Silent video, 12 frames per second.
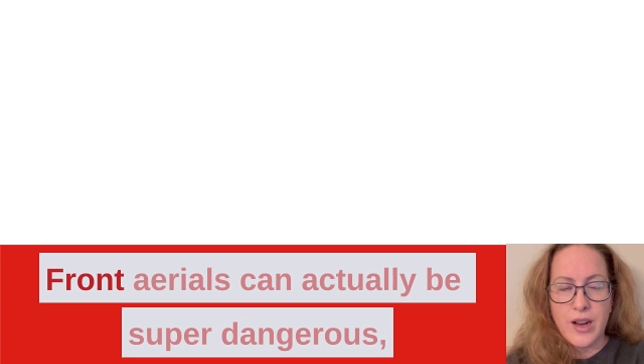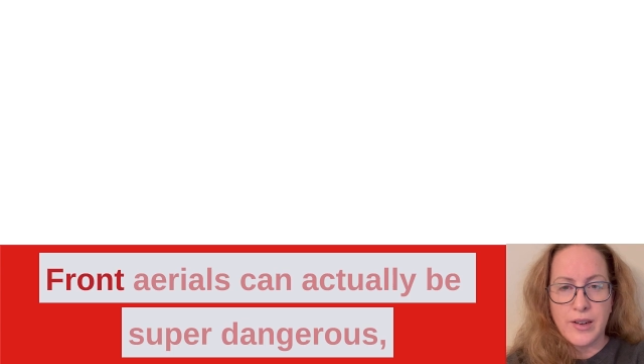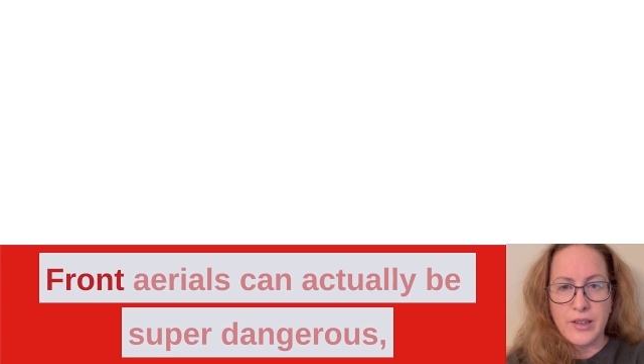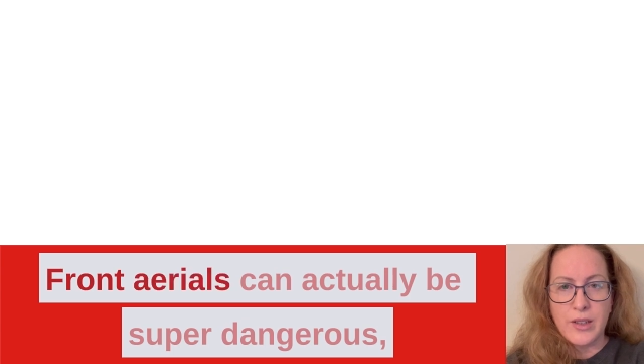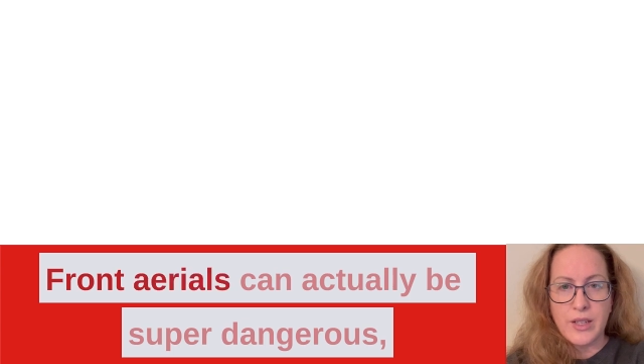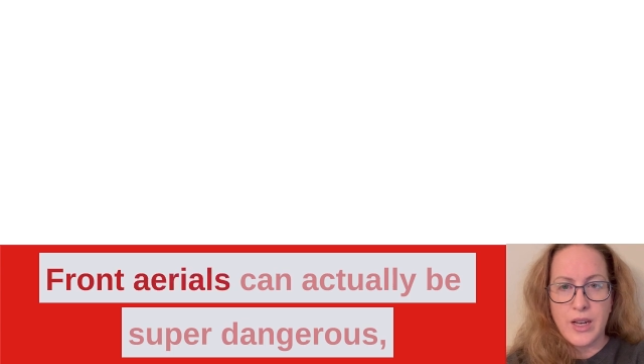
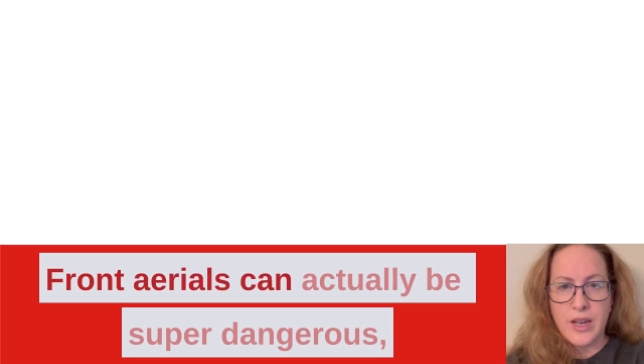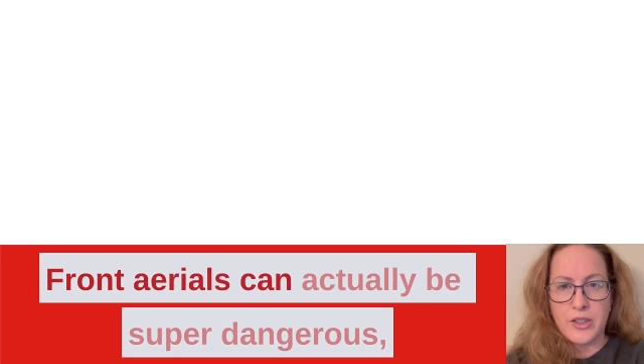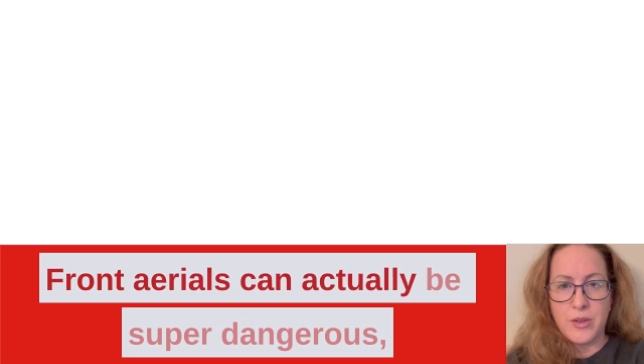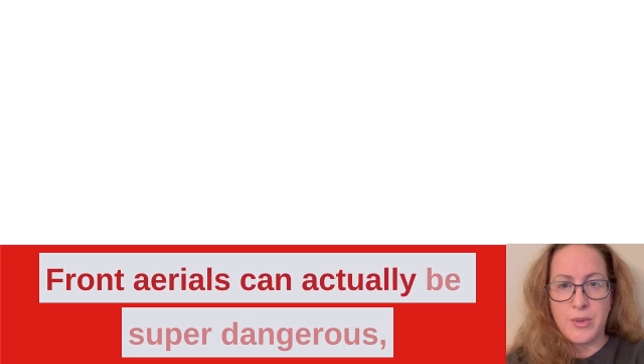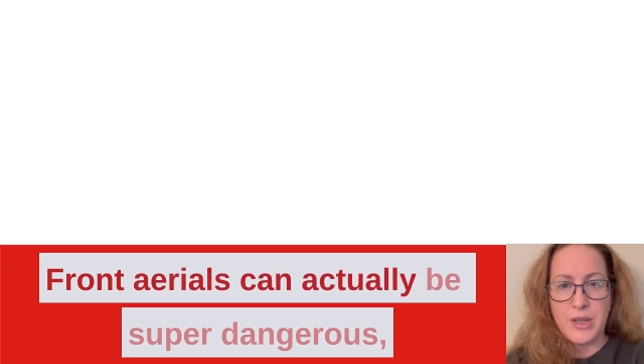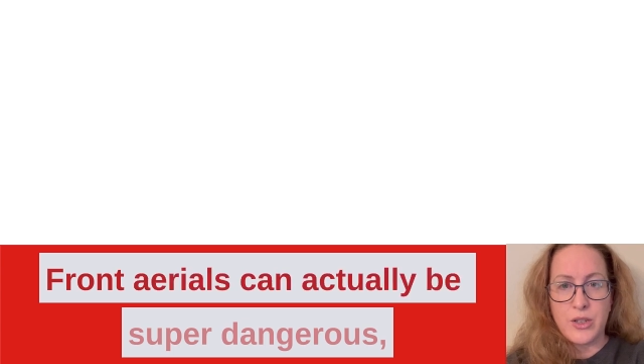aerials can
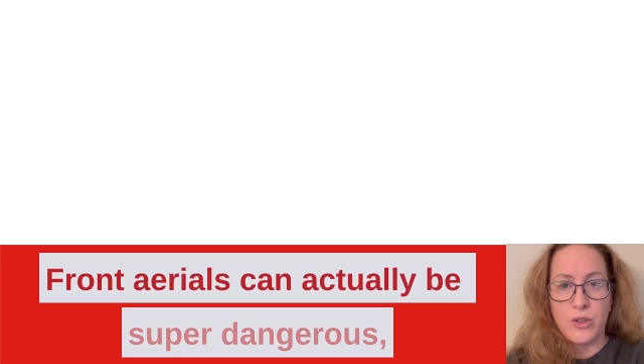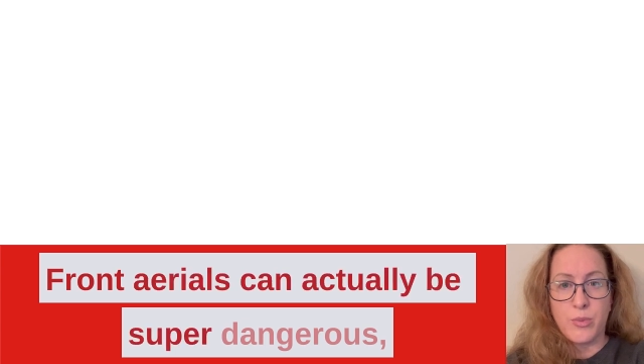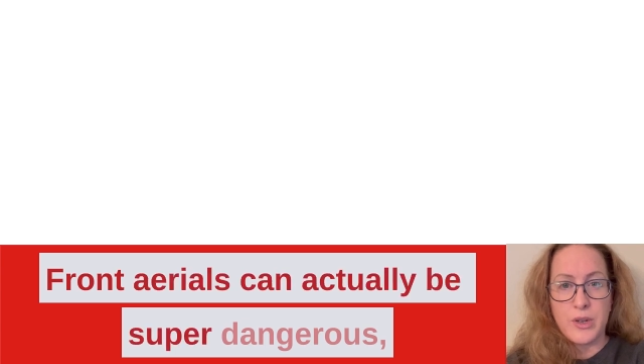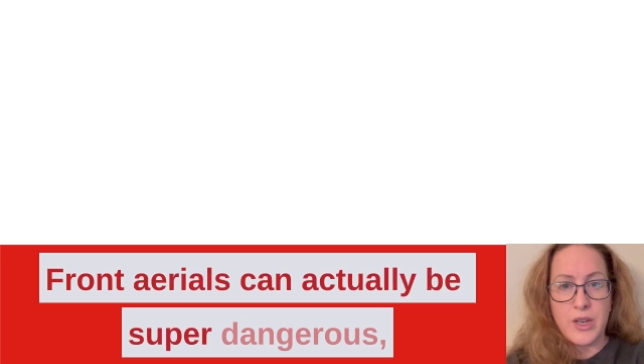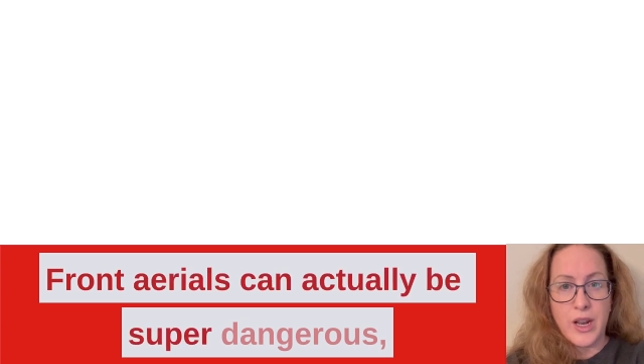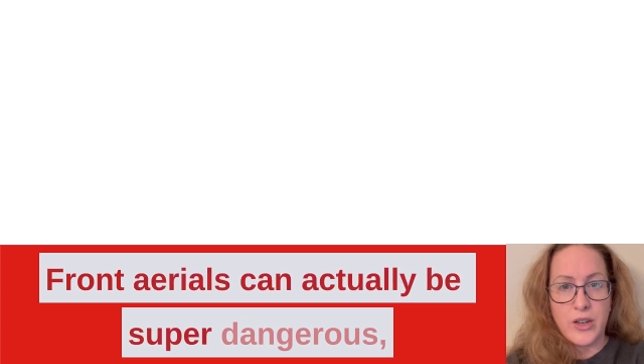actually be
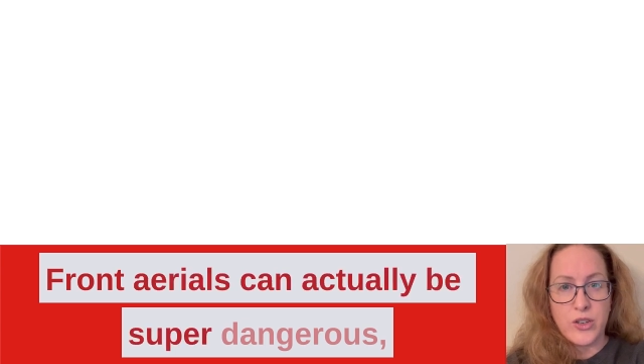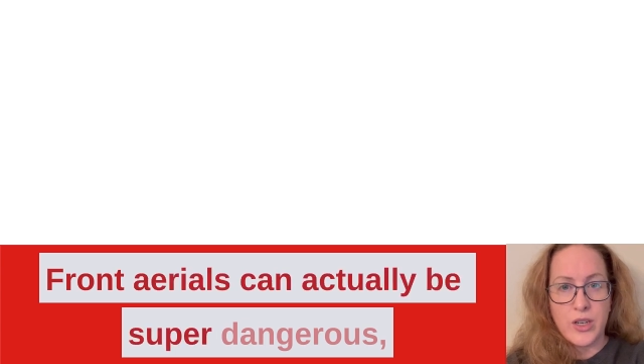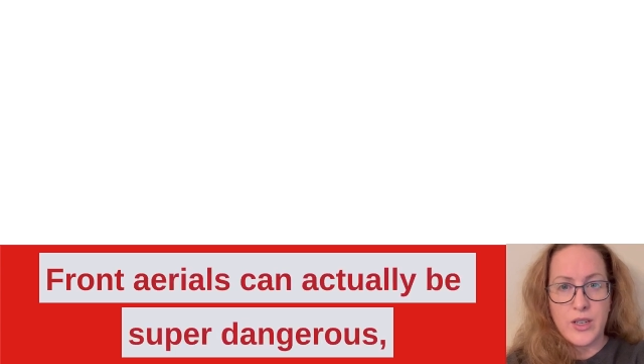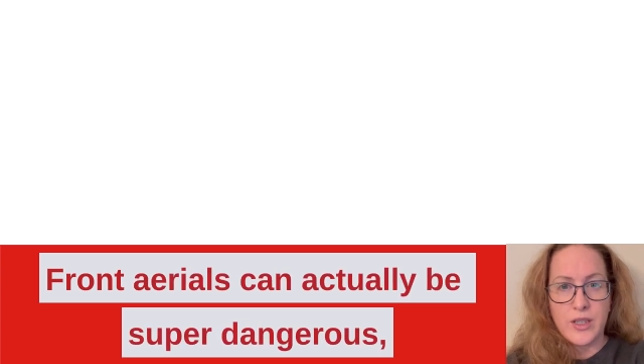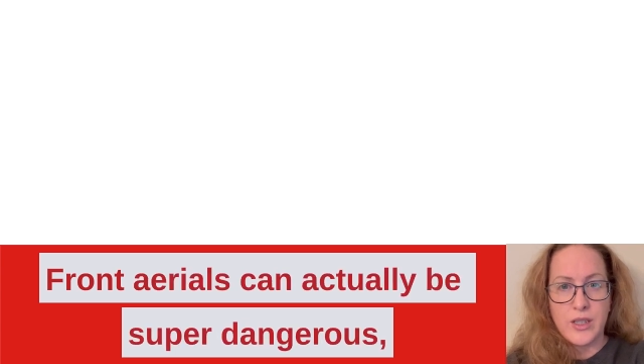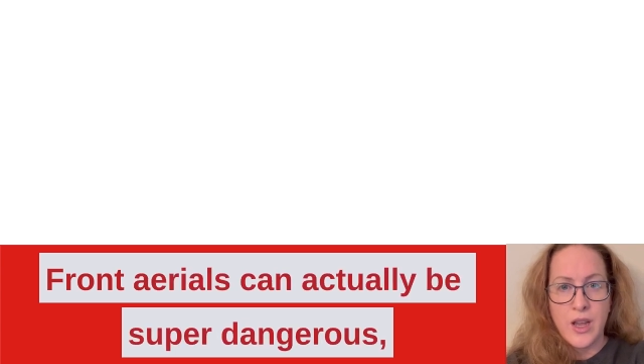super
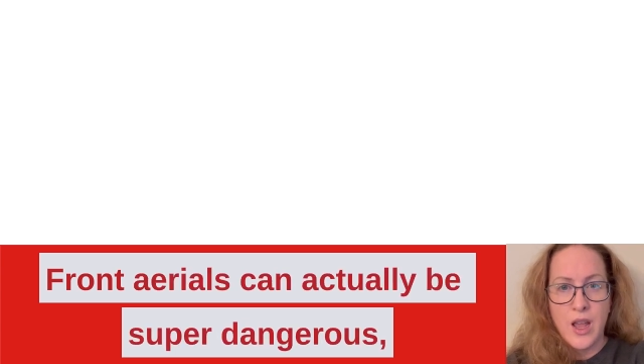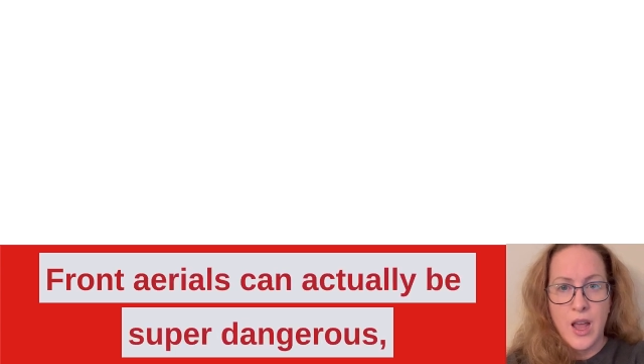dangerous.